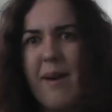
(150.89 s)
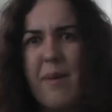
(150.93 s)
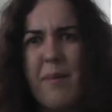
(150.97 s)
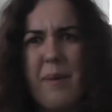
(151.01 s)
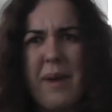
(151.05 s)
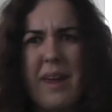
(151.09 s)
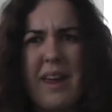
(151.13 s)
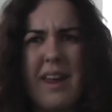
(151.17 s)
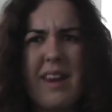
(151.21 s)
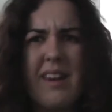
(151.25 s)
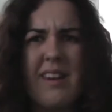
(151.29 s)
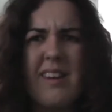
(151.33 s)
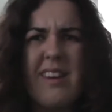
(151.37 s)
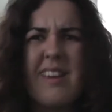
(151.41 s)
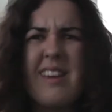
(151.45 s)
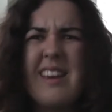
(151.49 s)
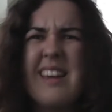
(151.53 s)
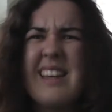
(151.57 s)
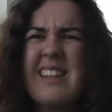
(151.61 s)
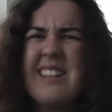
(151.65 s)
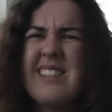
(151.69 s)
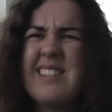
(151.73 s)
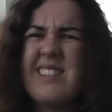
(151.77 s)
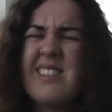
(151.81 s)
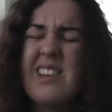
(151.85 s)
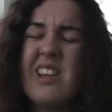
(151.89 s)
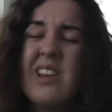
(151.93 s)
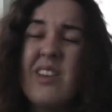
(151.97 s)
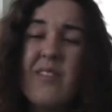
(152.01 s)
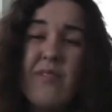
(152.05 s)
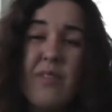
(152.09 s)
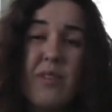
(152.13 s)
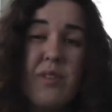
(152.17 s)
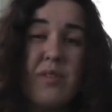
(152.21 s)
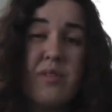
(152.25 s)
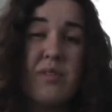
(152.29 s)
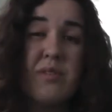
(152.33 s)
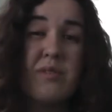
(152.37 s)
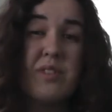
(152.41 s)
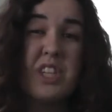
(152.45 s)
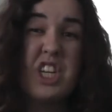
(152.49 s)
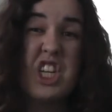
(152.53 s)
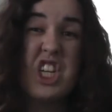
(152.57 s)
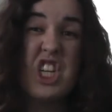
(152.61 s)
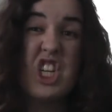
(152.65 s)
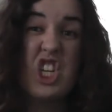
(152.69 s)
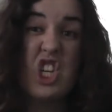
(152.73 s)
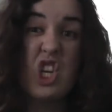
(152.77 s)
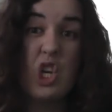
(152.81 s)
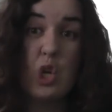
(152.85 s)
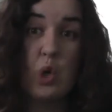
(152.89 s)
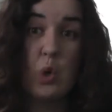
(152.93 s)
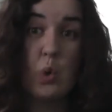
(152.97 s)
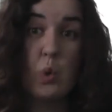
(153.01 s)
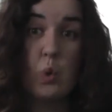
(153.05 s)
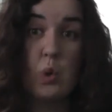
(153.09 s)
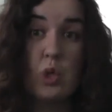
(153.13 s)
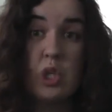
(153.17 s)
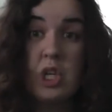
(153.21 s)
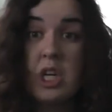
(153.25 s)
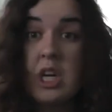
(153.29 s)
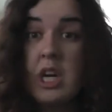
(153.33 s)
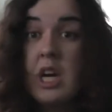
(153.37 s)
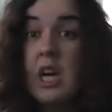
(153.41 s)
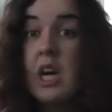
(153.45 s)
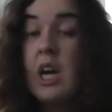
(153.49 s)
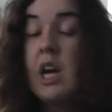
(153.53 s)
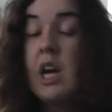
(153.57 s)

I mean, Voodoo's huge.